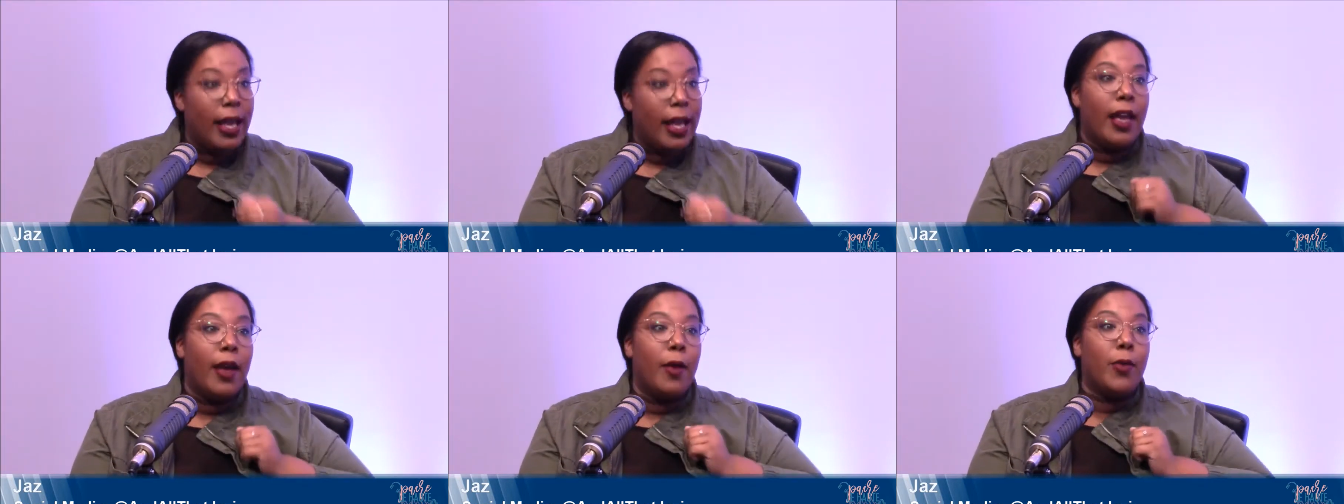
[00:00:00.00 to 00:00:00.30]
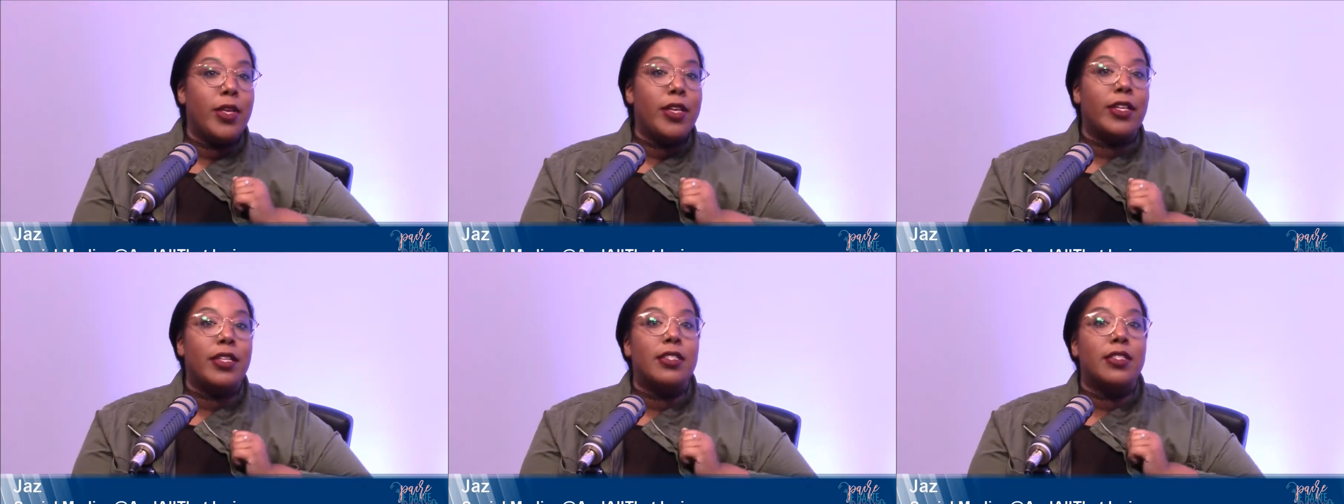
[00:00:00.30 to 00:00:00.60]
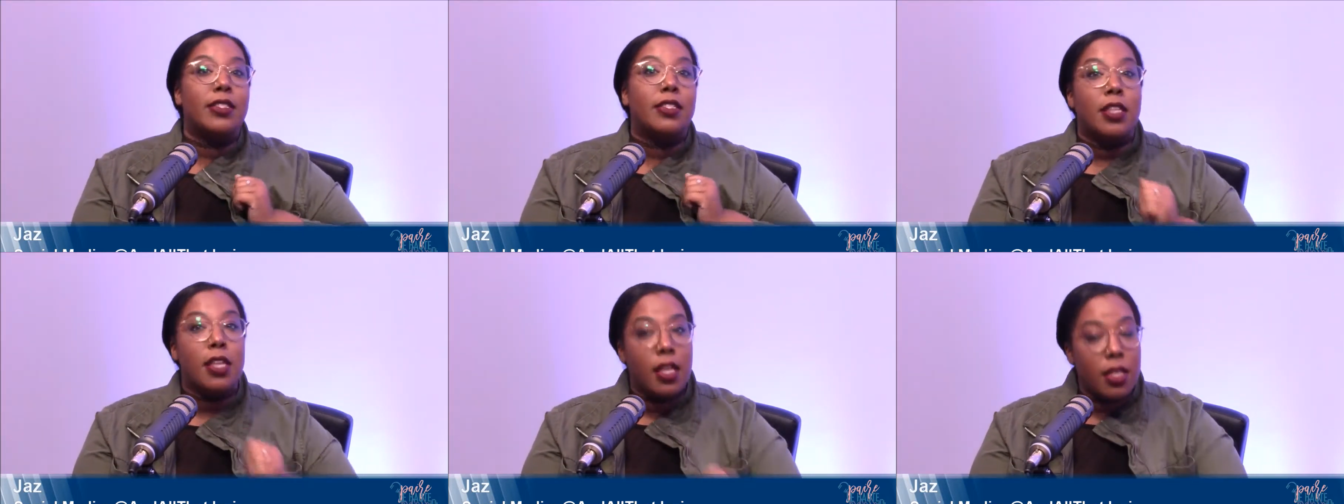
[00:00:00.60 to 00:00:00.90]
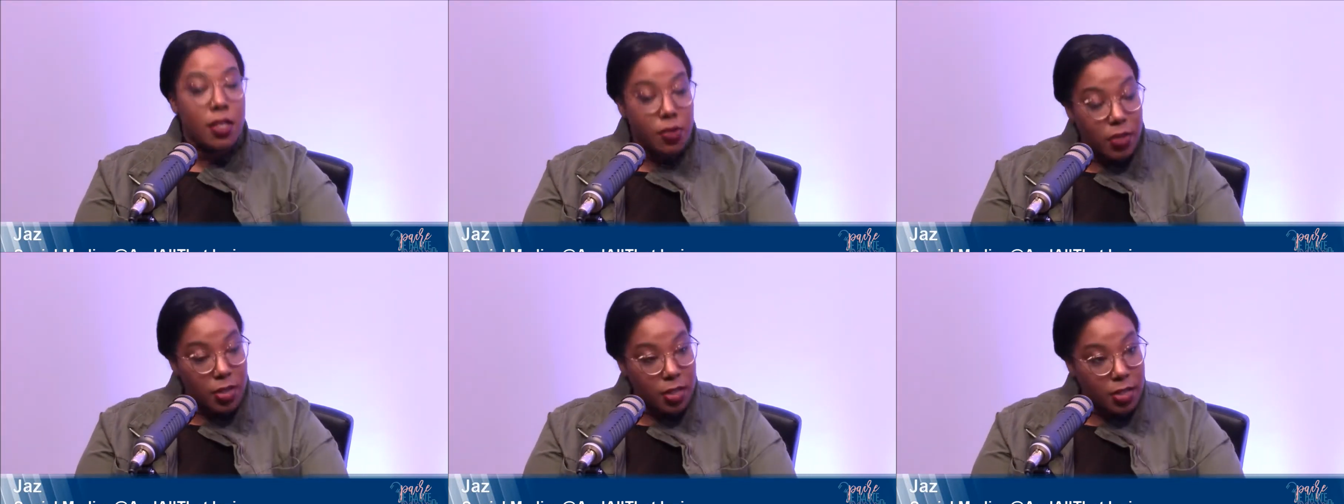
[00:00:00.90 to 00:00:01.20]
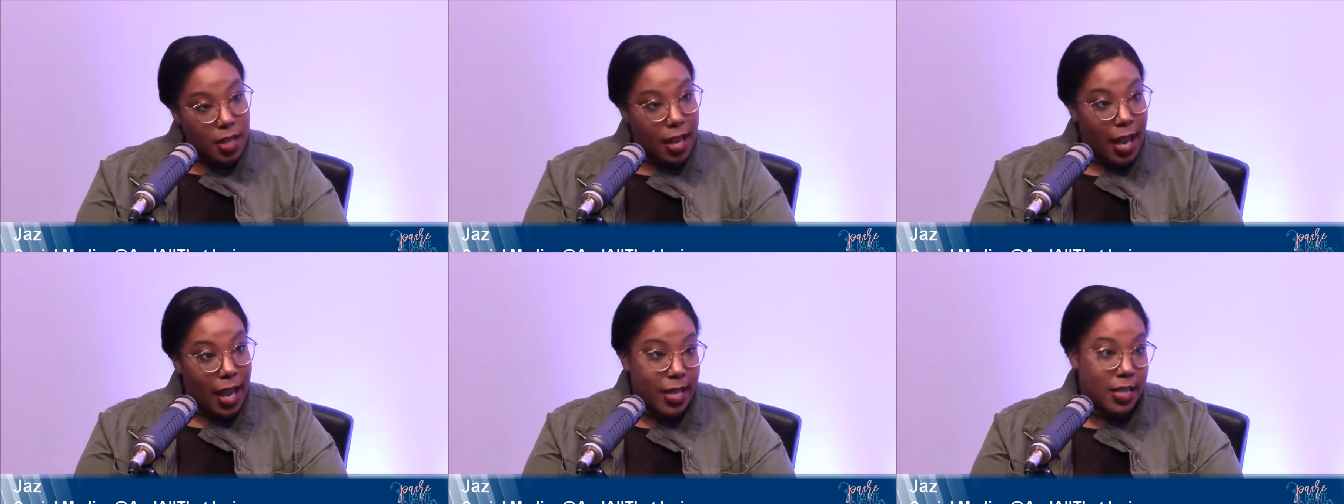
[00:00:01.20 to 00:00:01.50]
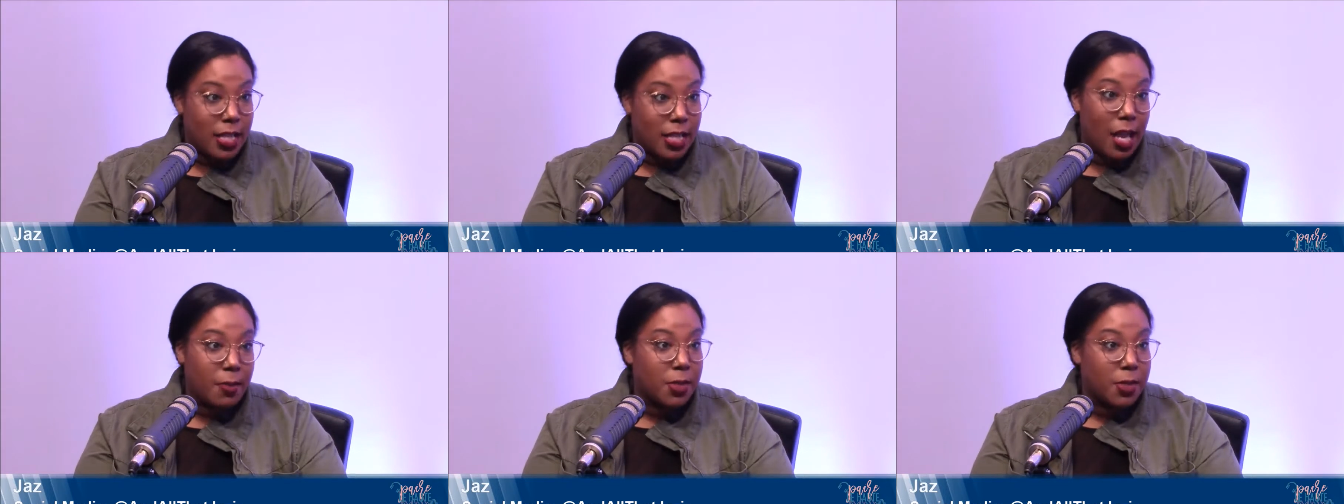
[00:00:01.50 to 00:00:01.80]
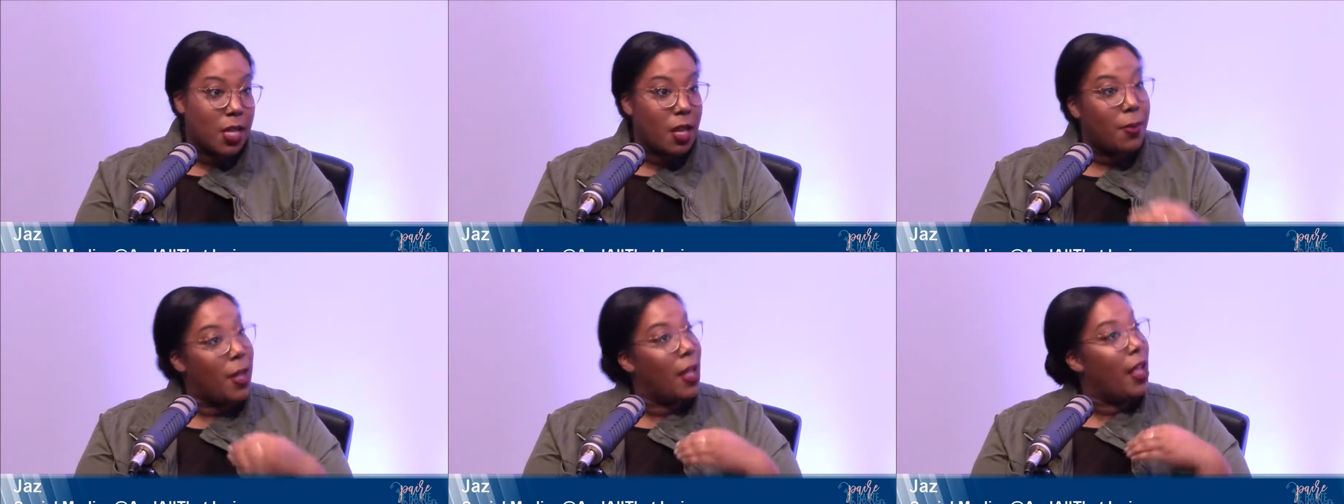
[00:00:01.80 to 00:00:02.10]
And we continue to say, hey, time's
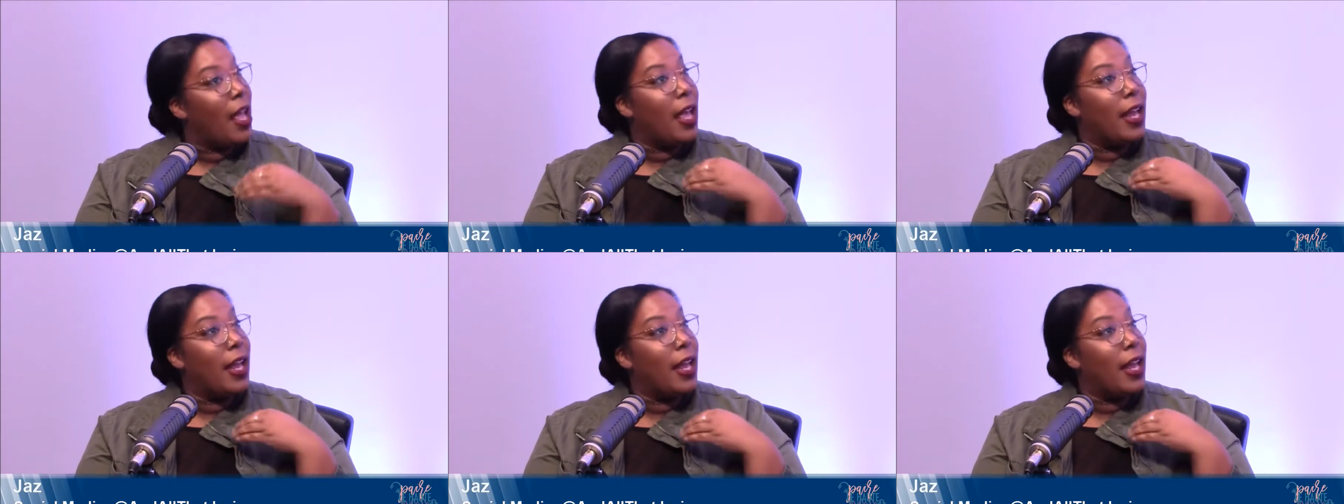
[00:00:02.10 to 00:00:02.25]
up.